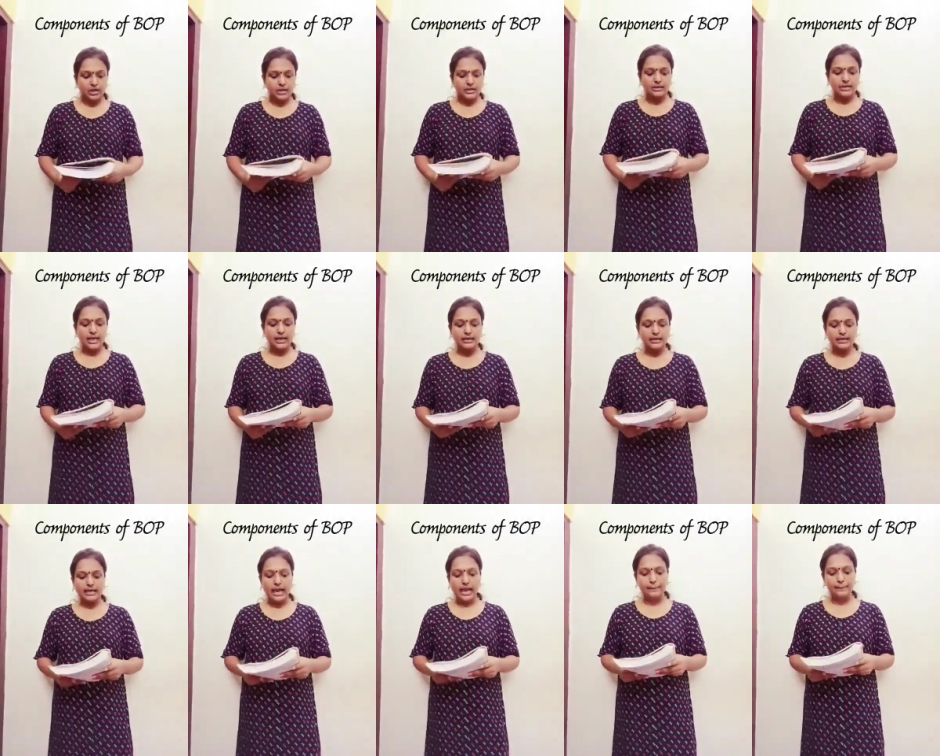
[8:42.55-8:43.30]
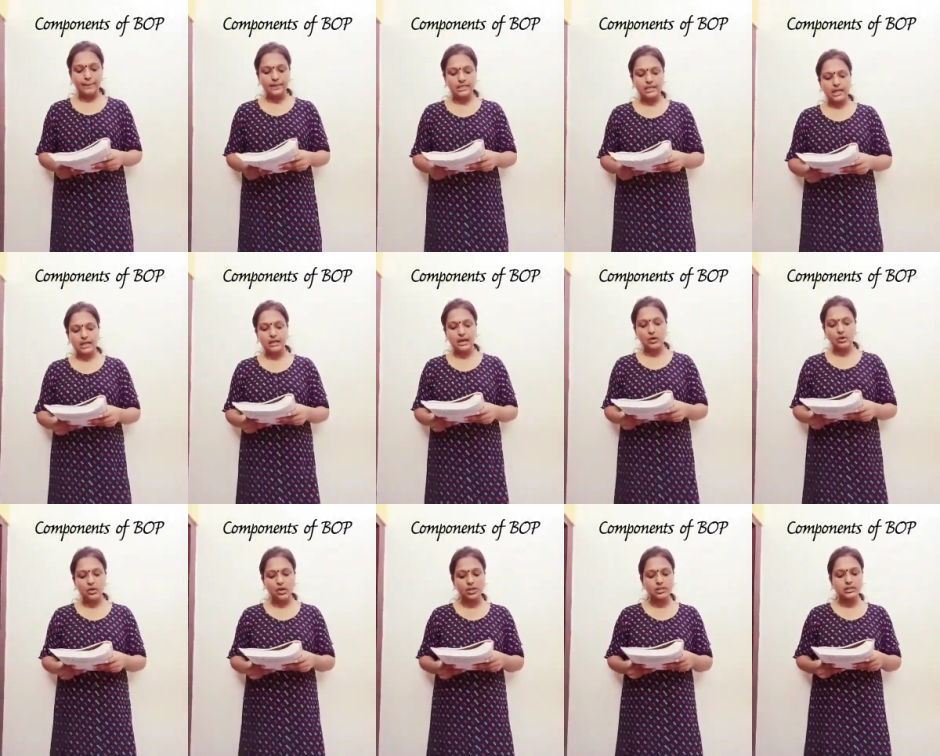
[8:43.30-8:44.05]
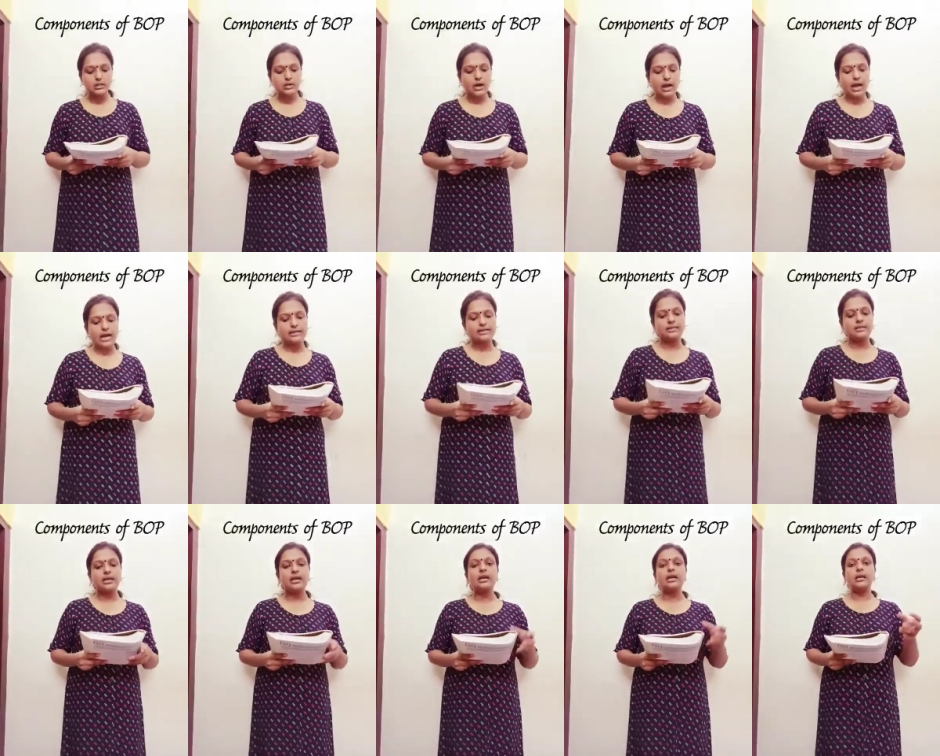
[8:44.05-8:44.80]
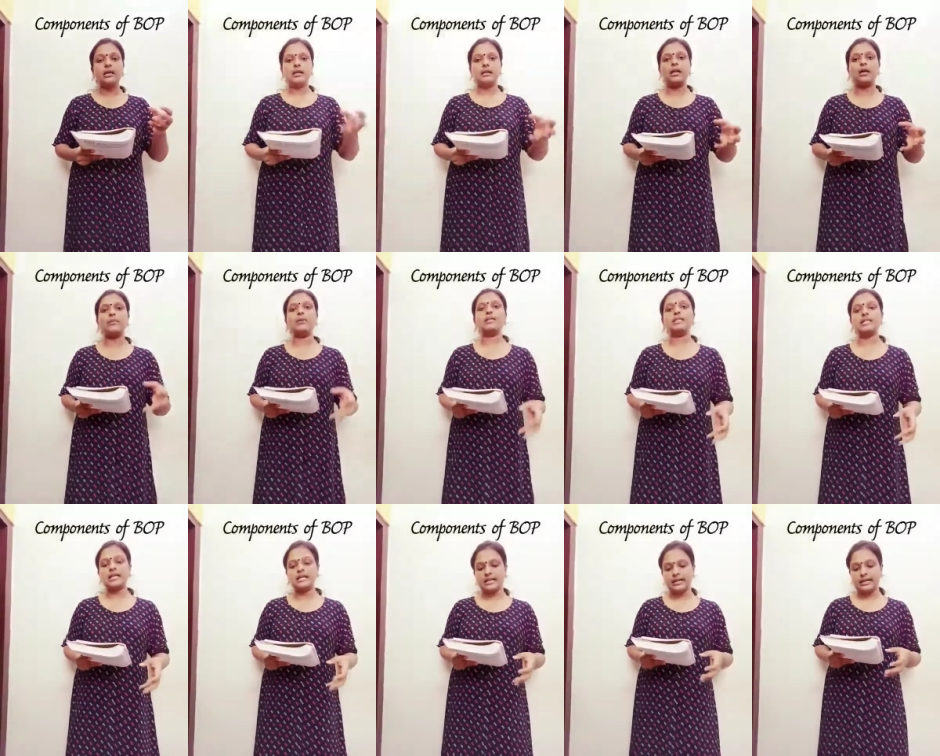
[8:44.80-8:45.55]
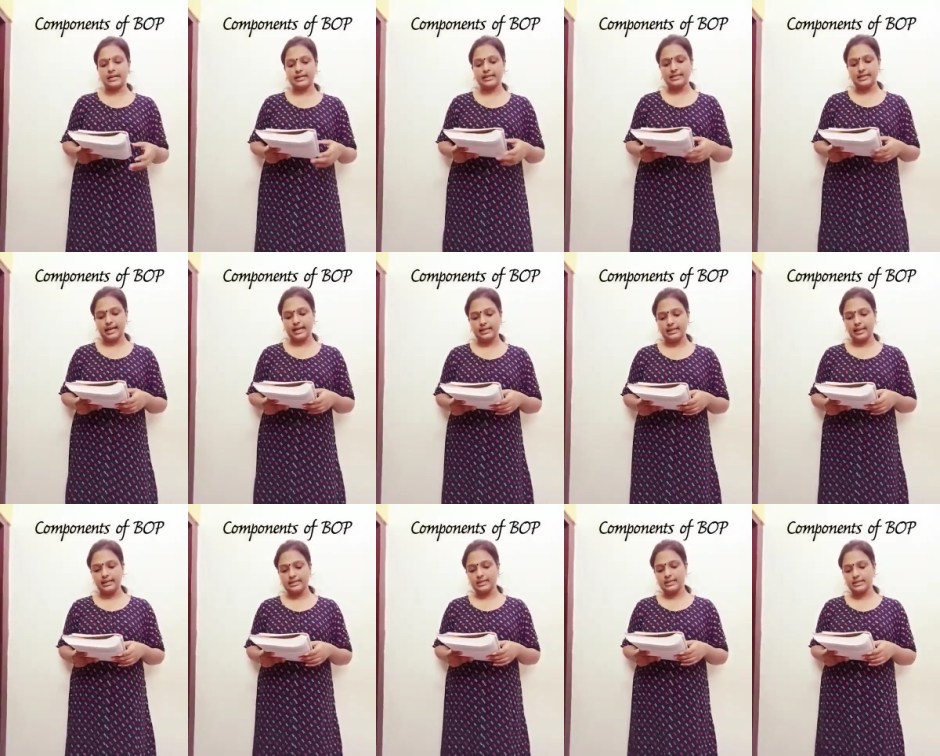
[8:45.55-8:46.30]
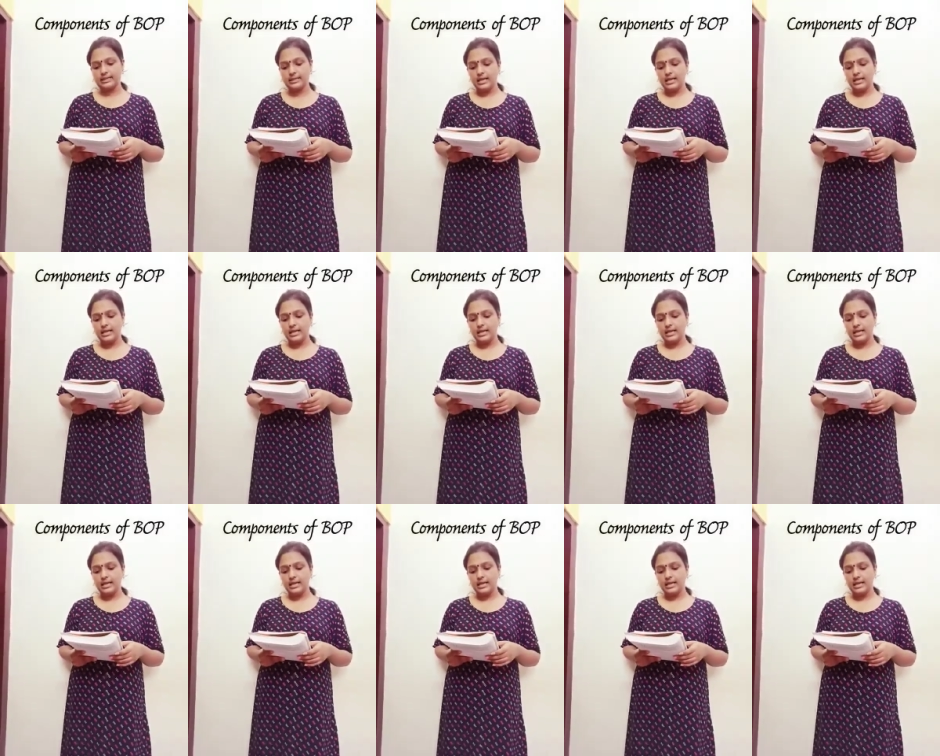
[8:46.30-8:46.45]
Then capital account also has the debit and credit side. That is